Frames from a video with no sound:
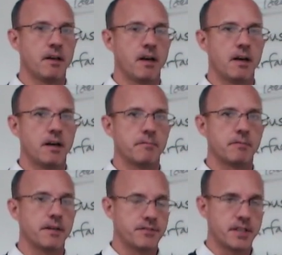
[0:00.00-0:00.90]

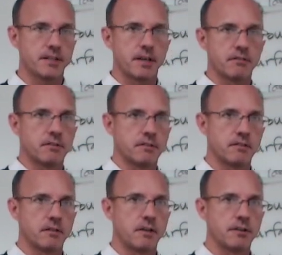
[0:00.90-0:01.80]
I've sent out
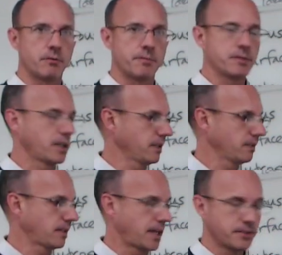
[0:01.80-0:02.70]
on the
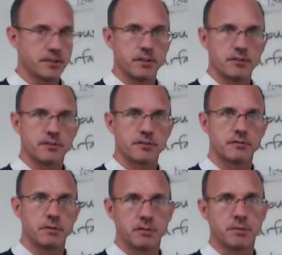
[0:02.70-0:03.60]
website last year's
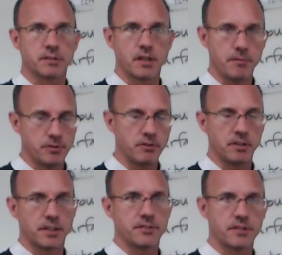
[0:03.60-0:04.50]
midterm exam, so you can
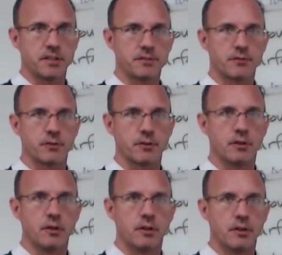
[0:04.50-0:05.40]
get a sense
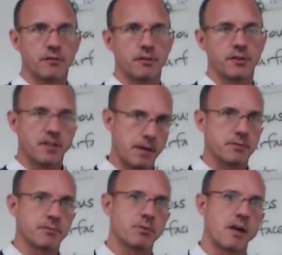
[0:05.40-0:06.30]
for the
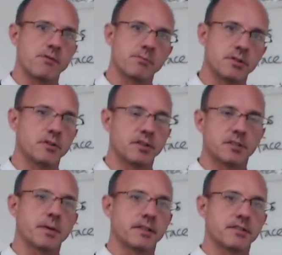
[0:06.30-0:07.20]
types of problems you can
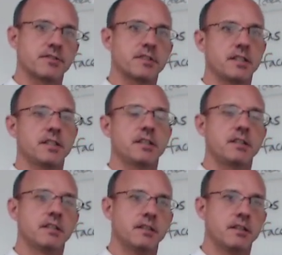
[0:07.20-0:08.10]
expect to see,